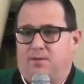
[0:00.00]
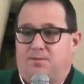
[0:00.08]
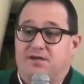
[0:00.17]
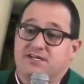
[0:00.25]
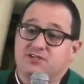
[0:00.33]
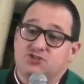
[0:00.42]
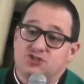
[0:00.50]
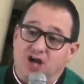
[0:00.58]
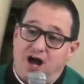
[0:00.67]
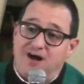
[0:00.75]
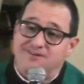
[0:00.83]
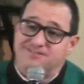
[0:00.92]
But in
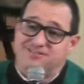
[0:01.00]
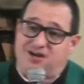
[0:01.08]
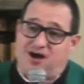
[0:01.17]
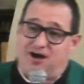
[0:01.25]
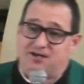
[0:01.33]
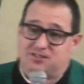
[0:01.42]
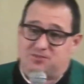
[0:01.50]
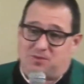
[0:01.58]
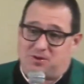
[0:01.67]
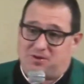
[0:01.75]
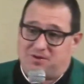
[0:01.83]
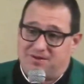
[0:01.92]
John's
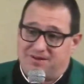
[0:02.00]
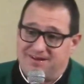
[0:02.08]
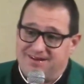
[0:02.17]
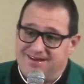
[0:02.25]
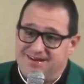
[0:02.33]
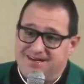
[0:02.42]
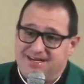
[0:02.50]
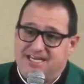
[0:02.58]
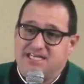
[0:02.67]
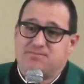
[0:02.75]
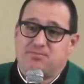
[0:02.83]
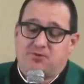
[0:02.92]
gospel,
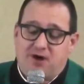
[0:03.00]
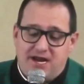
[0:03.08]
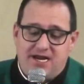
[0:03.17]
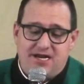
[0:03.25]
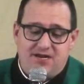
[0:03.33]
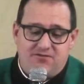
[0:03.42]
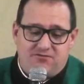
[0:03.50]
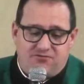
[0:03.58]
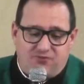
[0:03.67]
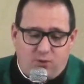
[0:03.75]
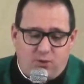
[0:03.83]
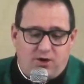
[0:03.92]
he's praying
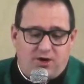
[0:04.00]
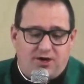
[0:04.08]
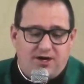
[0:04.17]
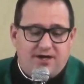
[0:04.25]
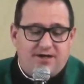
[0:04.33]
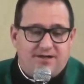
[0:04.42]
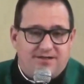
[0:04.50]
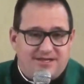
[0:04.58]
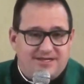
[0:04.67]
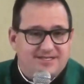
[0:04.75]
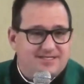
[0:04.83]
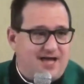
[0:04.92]
for the
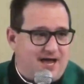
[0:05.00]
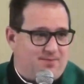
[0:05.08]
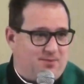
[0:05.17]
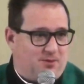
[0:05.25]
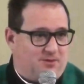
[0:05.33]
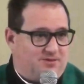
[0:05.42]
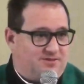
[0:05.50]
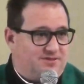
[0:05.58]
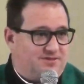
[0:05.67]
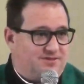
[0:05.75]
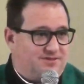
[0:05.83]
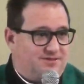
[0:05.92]

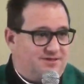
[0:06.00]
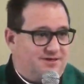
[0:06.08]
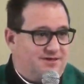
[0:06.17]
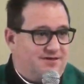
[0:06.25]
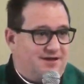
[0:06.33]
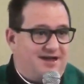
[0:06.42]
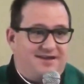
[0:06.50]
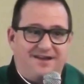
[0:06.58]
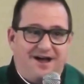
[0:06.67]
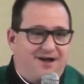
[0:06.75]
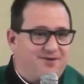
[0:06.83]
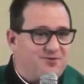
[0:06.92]
disciples and
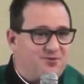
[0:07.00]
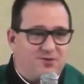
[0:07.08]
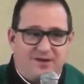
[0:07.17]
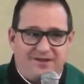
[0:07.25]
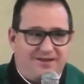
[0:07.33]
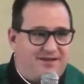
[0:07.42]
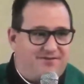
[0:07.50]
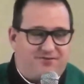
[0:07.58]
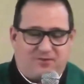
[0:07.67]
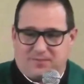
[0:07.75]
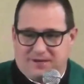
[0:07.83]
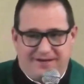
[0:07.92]
not really
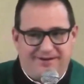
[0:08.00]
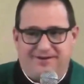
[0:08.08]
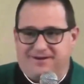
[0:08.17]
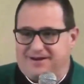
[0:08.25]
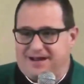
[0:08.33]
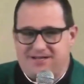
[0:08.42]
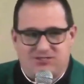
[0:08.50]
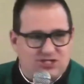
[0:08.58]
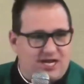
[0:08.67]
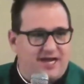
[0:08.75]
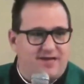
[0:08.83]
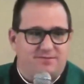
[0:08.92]
for Peter and
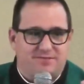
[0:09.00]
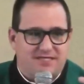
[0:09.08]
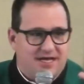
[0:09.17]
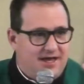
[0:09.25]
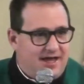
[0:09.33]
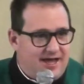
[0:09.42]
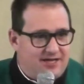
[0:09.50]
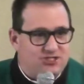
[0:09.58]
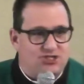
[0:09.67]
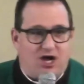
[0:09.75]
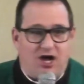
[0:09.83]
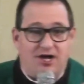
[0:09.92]
James and
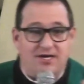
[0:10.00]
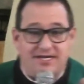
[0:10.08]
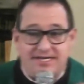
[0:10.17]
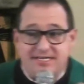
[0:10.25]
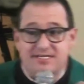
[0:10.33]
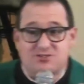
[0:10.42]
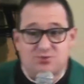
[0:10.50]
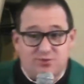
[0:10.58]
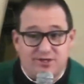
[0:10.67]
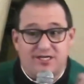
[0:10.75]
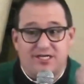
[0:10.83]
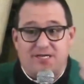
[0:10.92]
John. He is
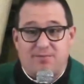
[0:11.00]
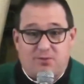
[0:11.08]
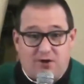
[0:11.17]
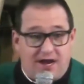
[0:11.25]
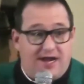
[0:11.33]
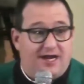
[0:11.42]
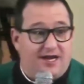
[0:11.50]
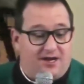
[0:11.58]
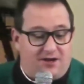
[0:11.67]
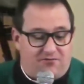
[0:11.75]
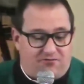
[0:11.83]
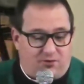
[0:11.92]
really
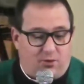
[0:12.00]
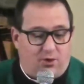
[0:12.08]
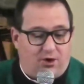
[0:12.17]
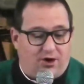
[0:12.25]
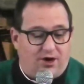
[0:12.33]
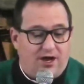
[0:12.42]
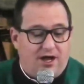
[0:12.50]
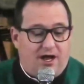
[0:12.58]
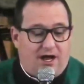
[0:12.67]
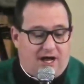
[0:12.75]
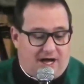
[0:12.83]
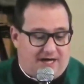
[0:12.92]
praying for
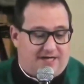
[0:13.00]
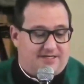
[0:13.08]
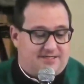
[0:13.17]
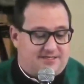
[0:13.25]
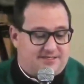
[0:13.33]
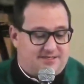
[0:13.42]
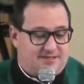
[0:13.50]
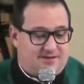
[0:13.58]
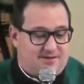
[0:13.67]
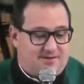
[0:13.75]
us.